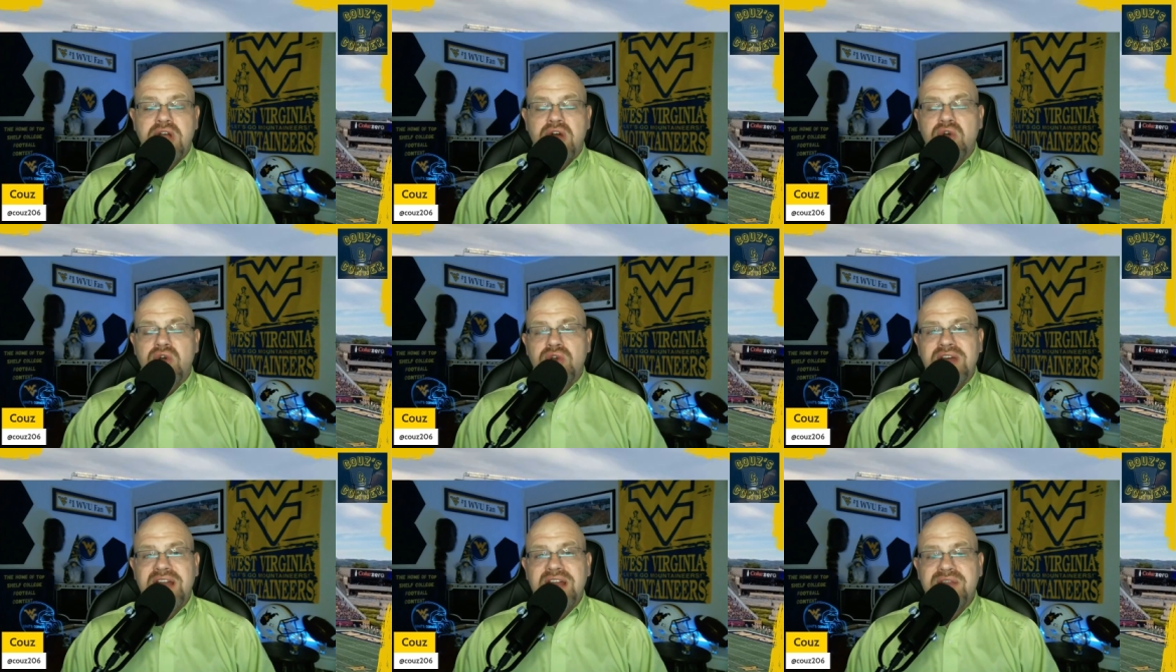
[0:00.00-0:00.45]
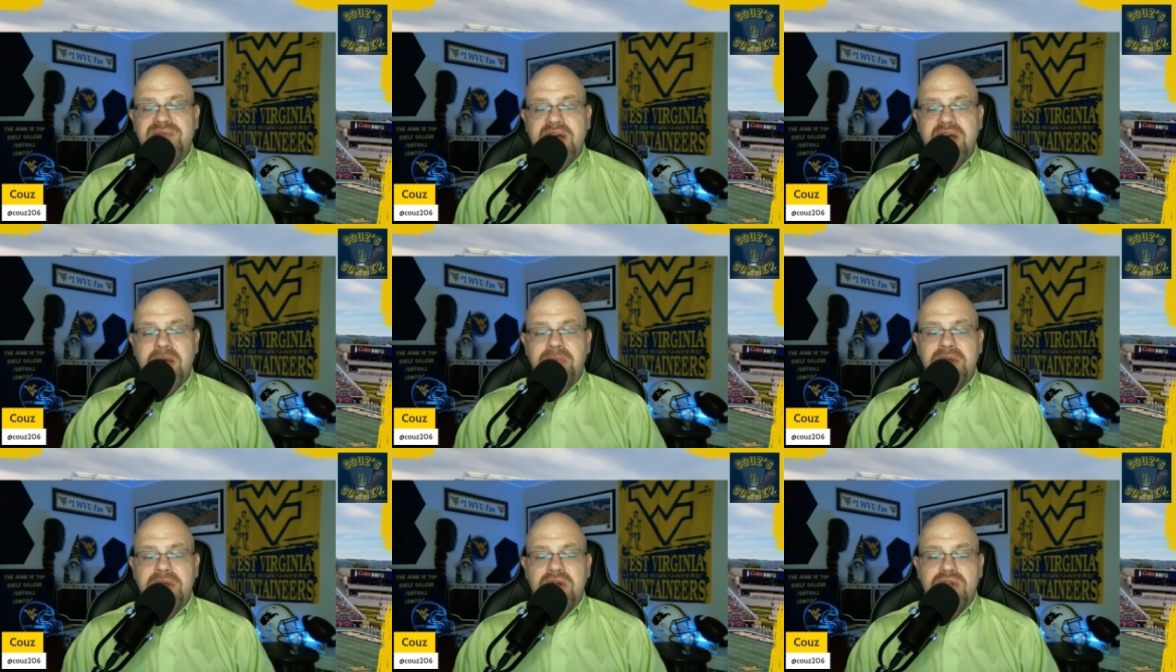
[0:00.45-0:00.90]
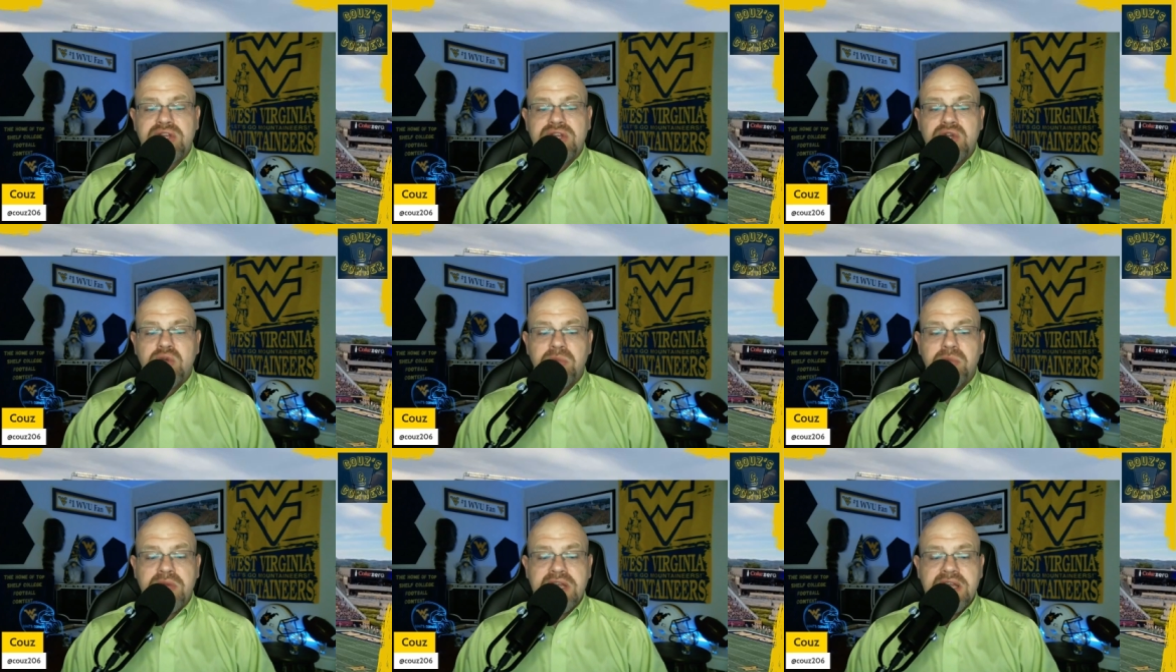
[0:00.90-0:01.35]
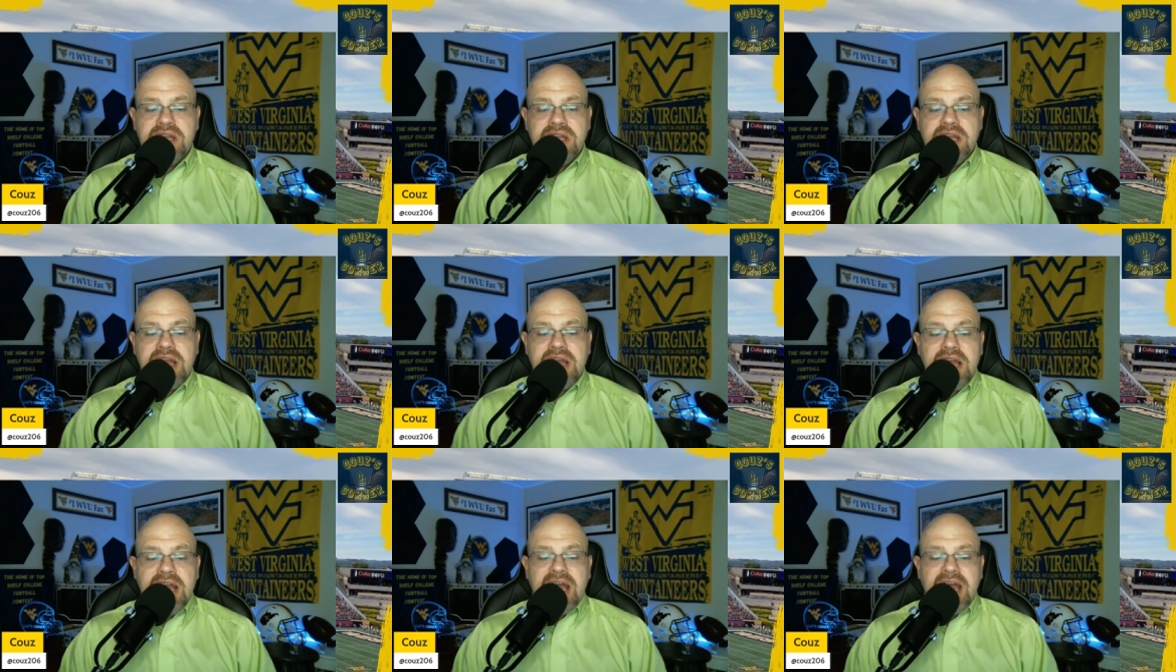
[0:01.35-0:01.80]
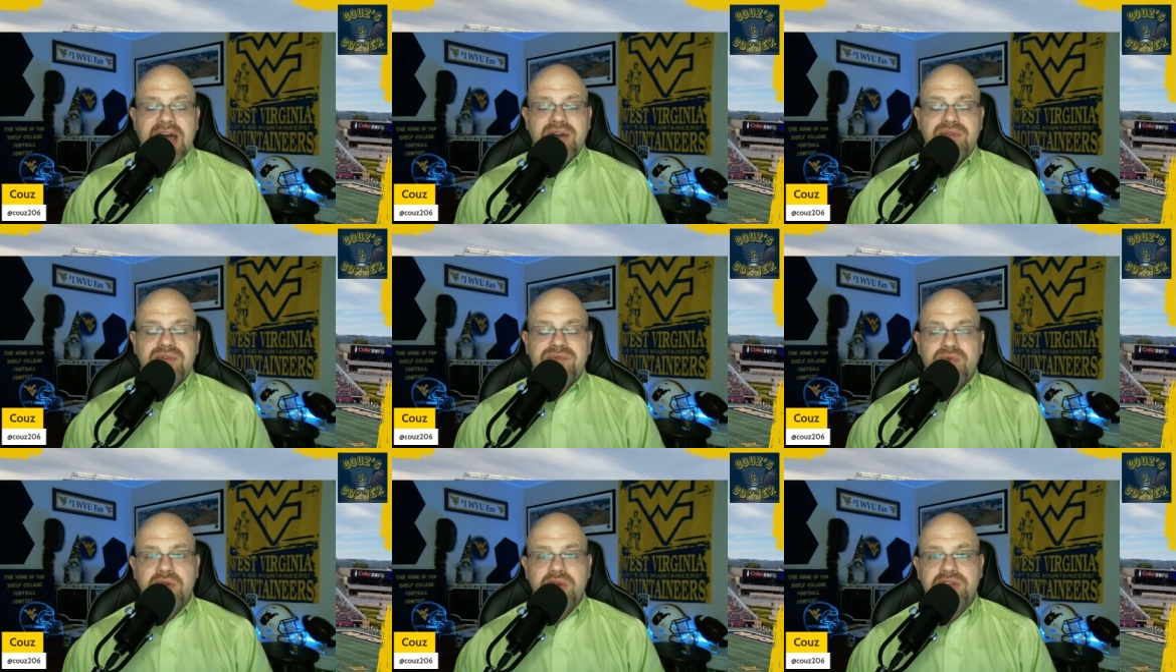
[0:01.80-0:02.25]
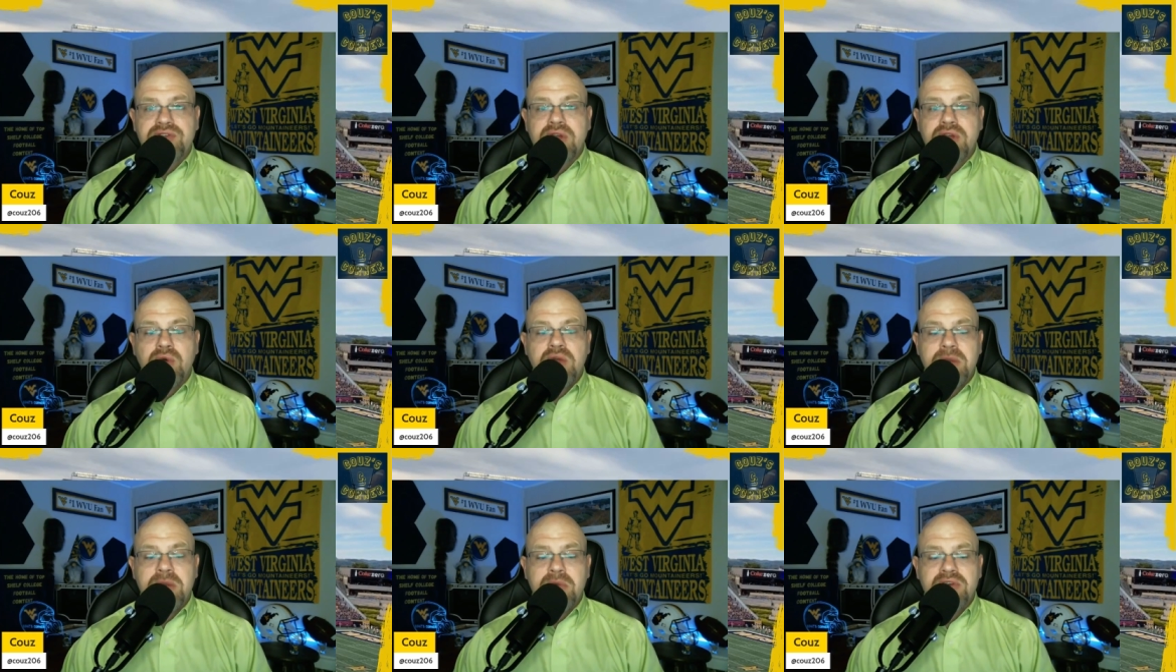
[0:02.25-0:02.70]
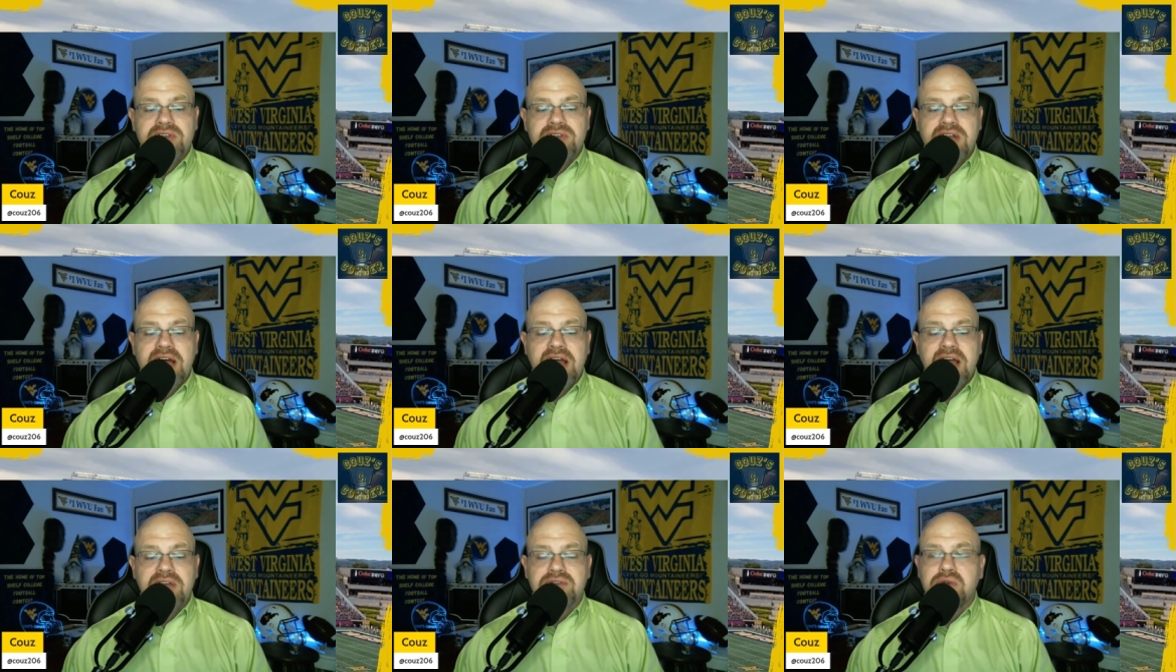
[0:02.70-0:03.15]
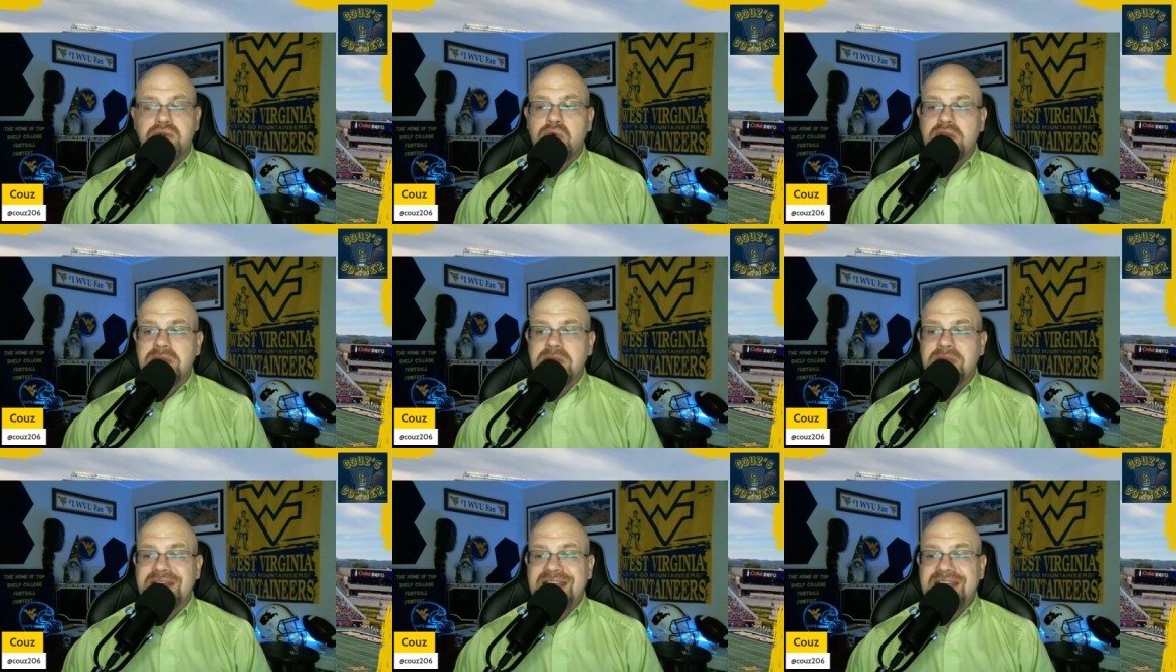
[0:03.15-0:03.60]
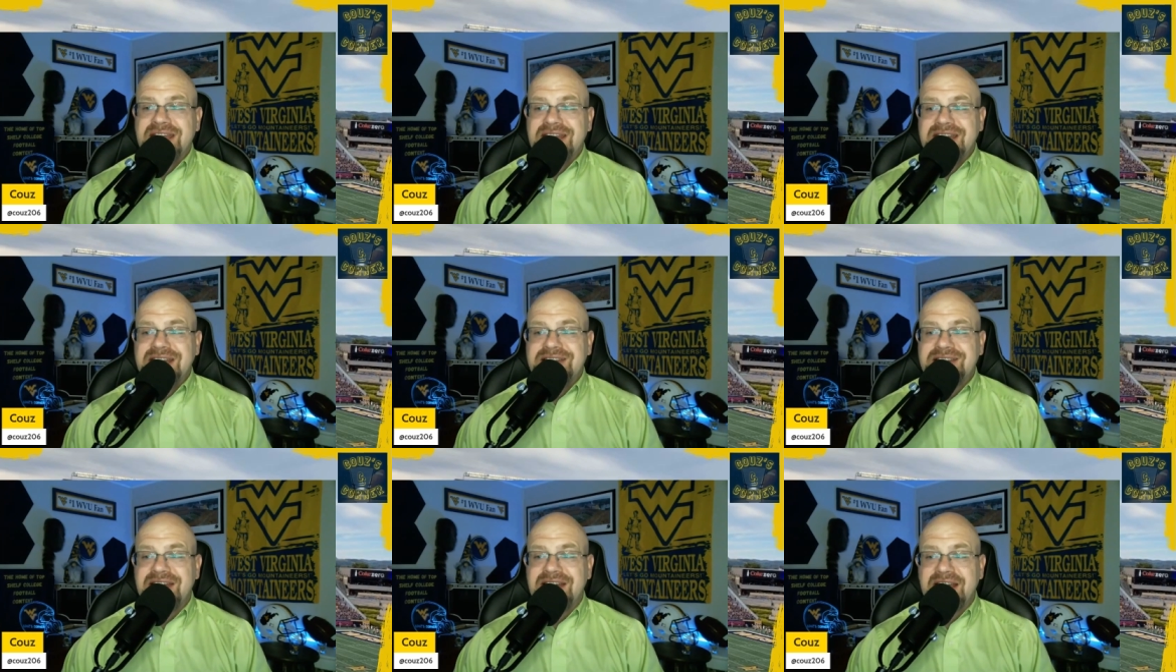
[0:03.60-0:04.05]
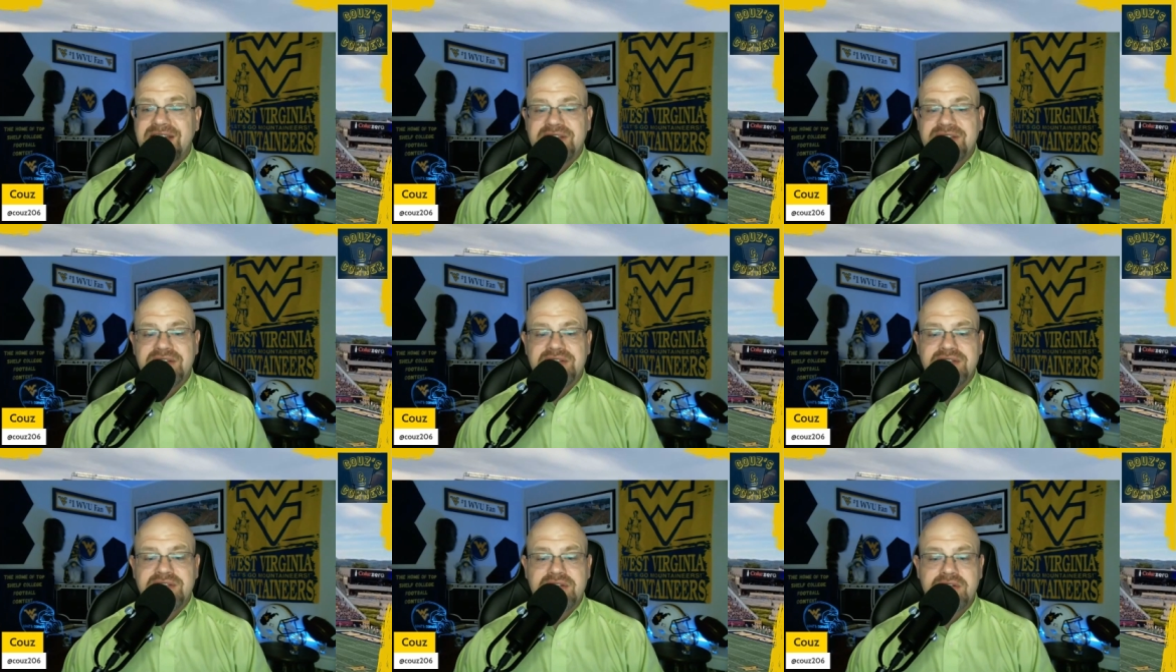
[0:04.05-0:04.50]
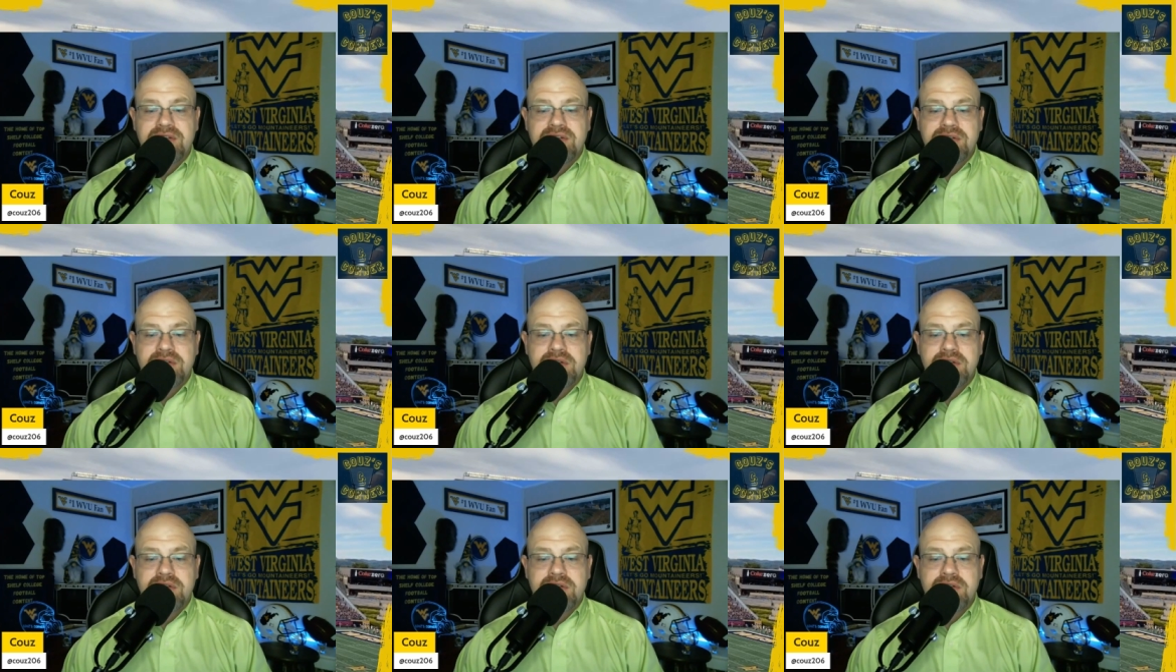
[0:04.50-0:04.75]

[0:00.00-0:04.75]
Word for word: one hundred ninety-five pound Q B out of Frisco Emerson High School in McKinney, Texas.